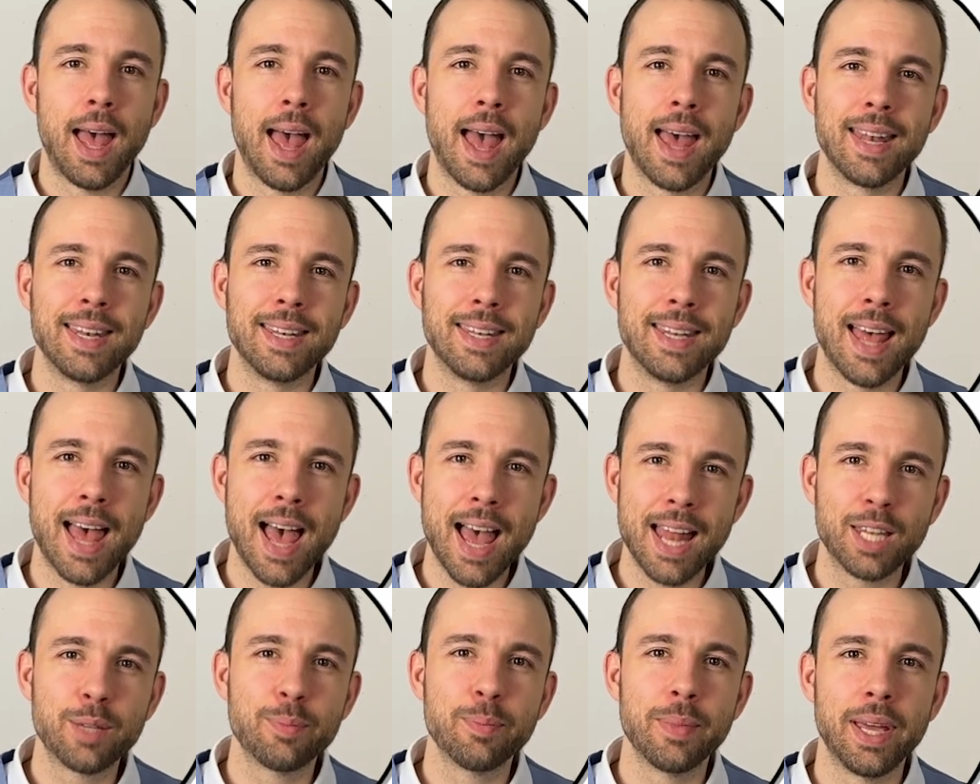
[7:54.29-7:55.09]
And
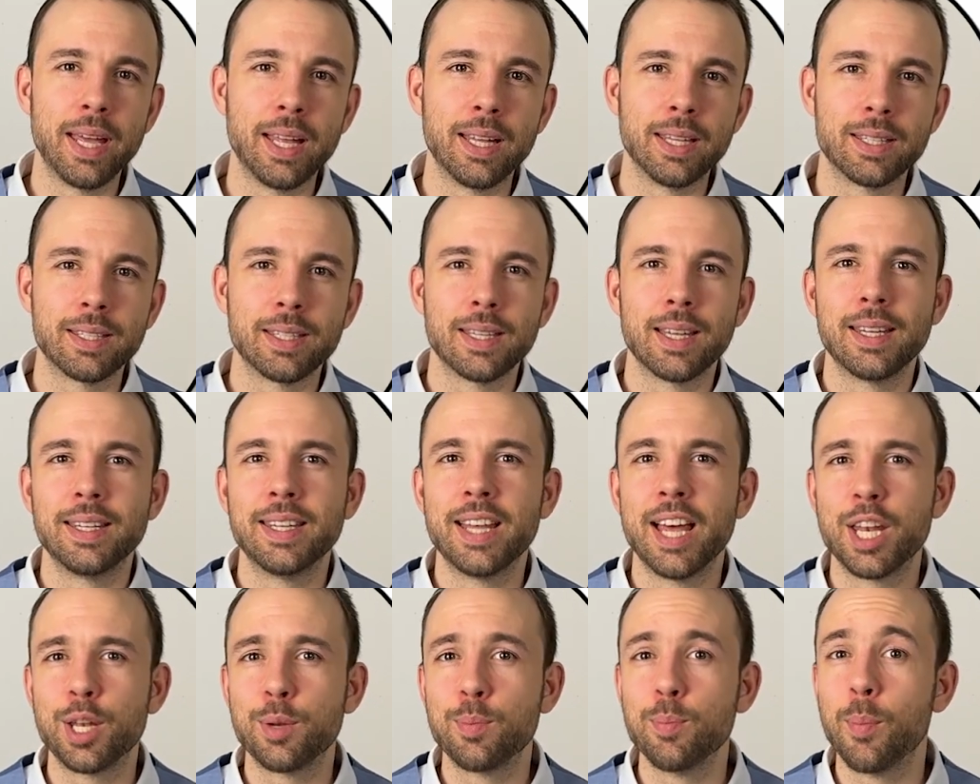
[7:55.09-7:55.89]
that means
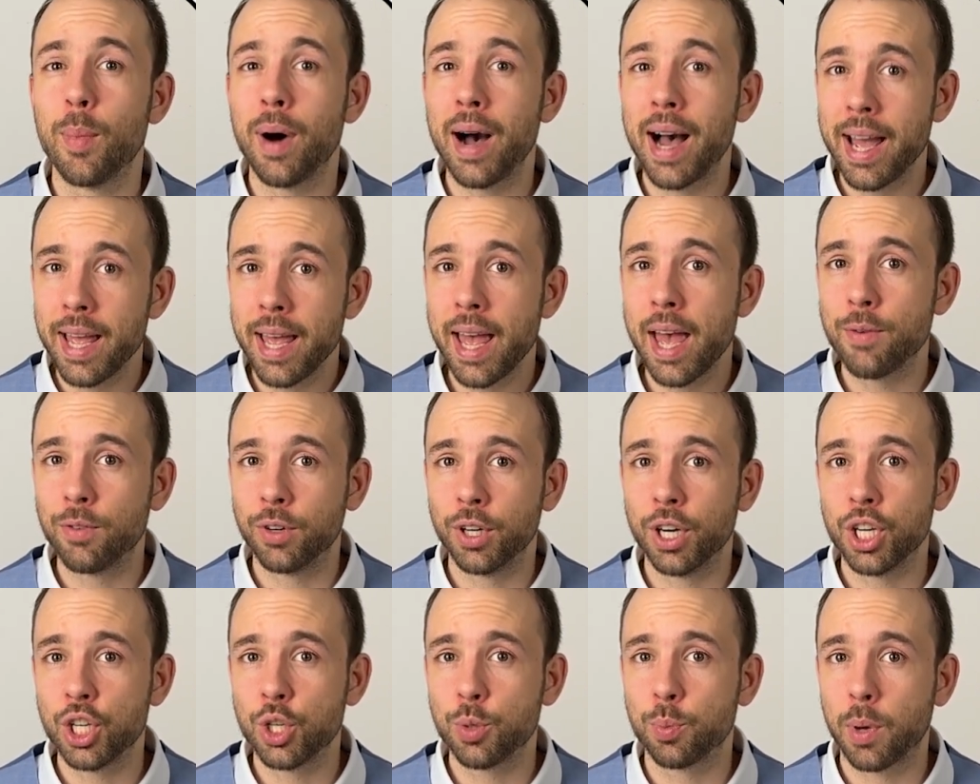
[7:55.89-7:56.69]
that my
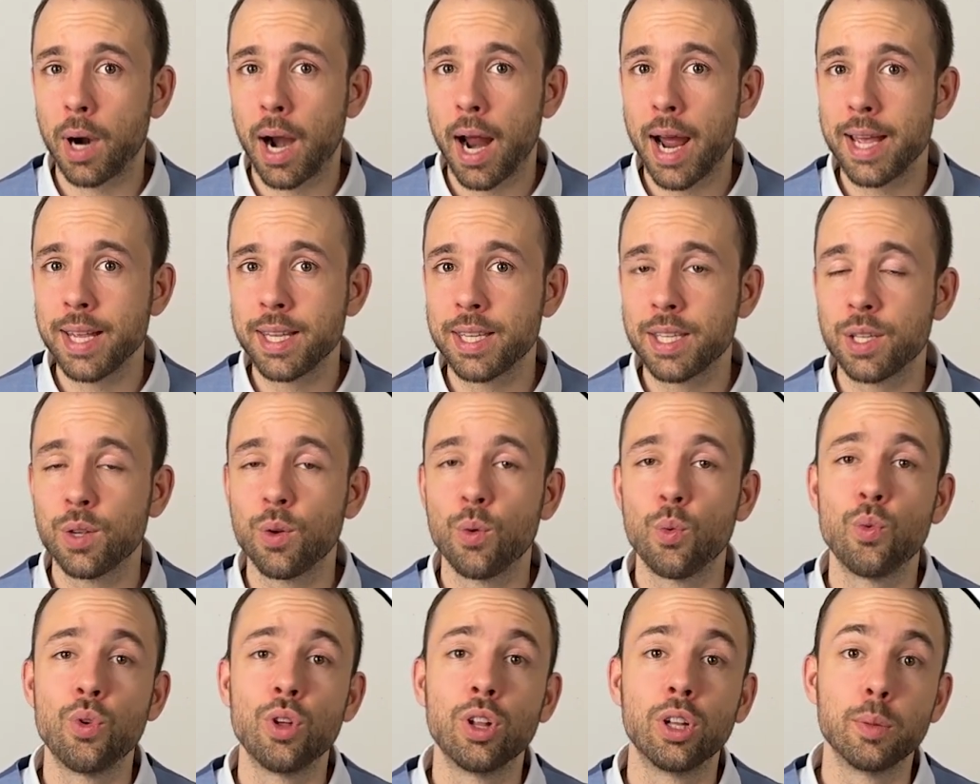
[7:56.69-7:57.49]
average price
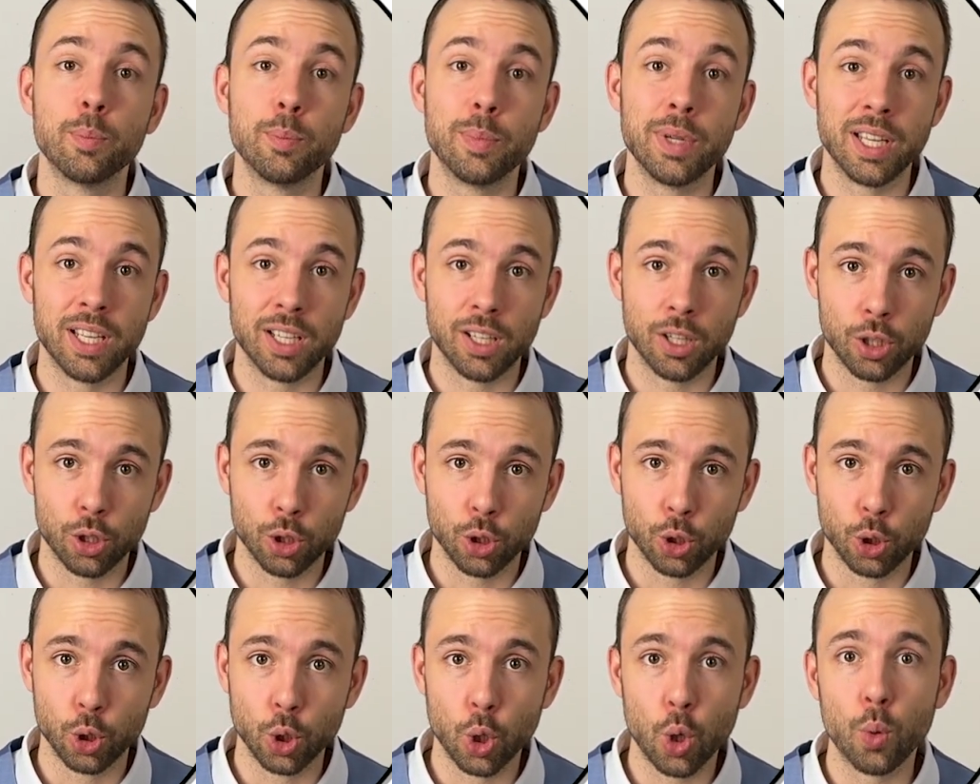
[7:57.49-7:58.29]
will be
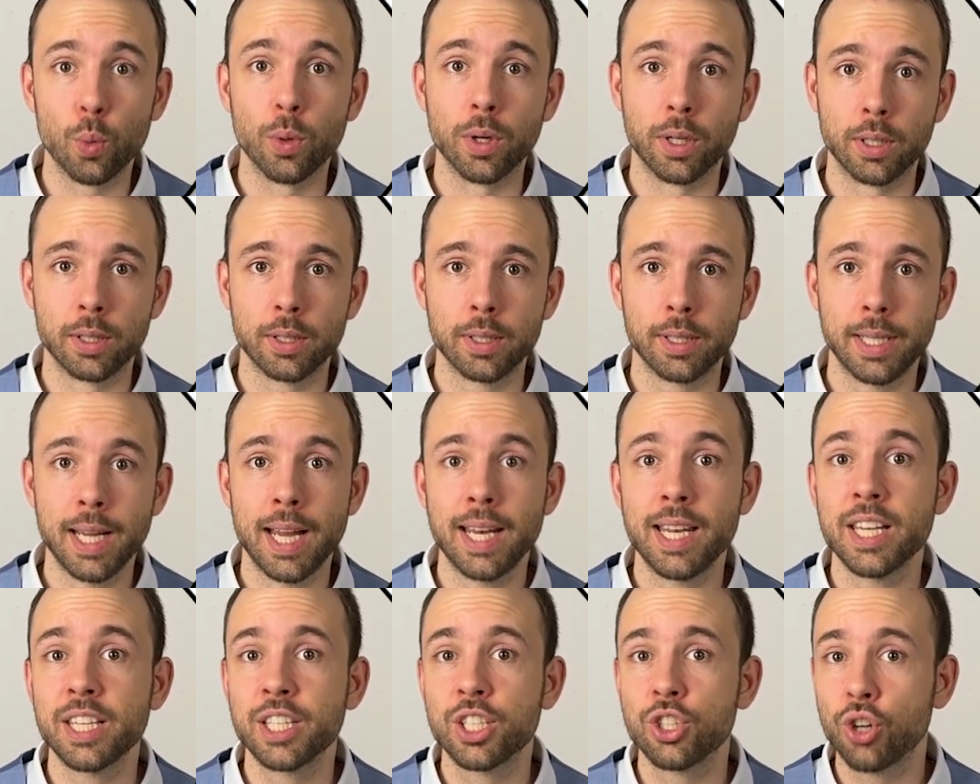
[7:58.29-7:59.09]
lower than
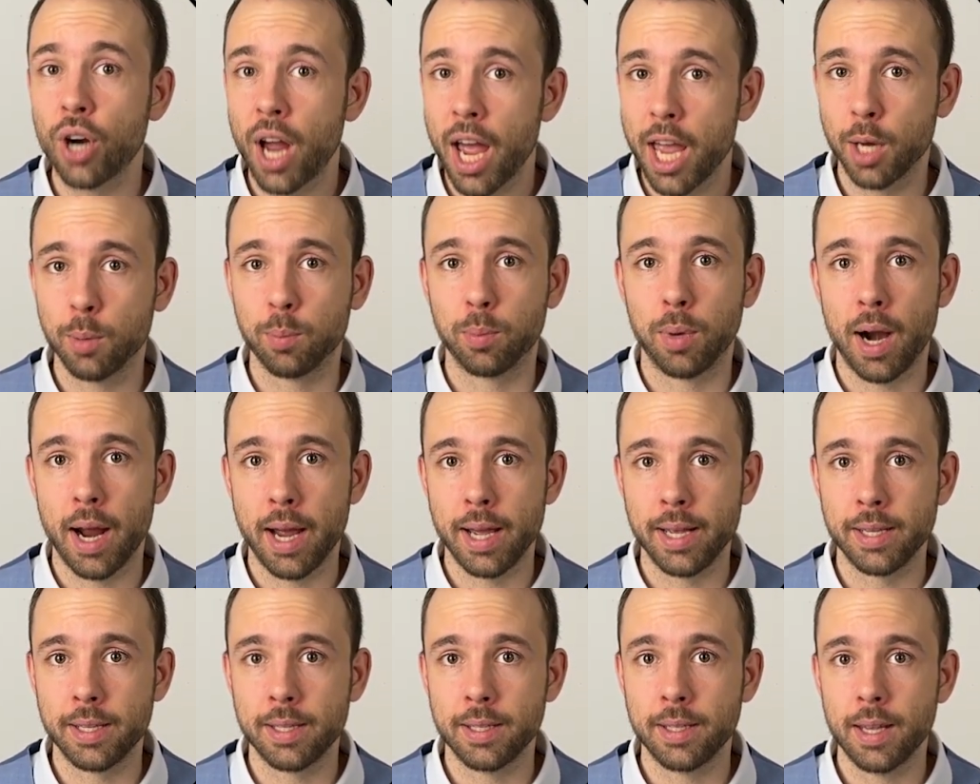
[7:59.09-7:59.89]
the strike
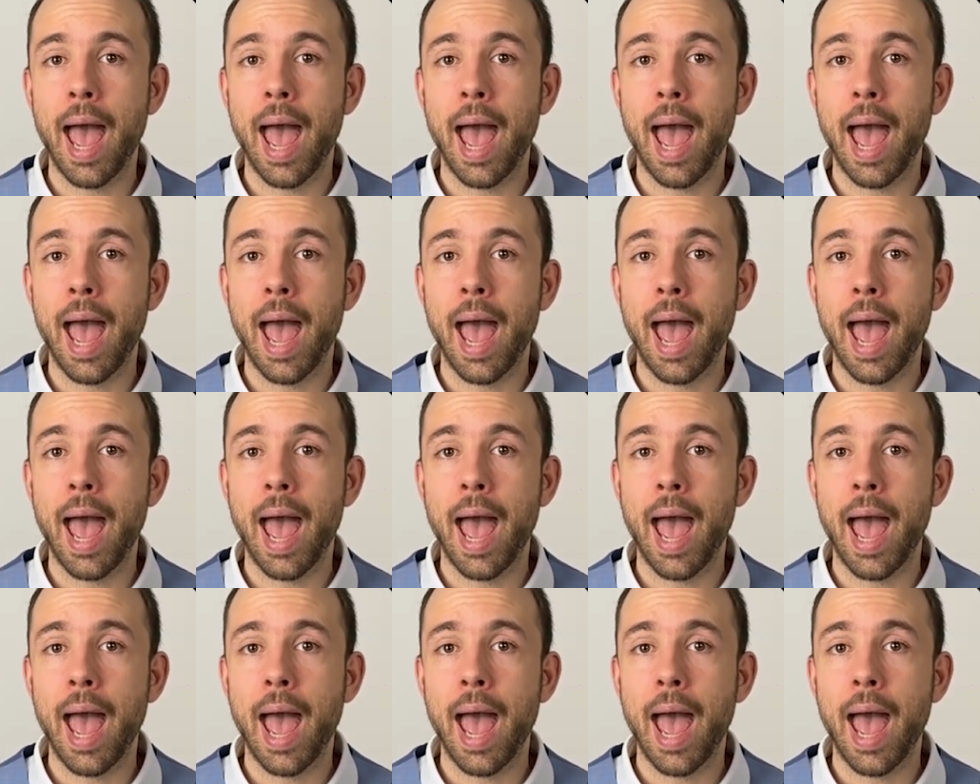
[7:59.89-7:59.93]
price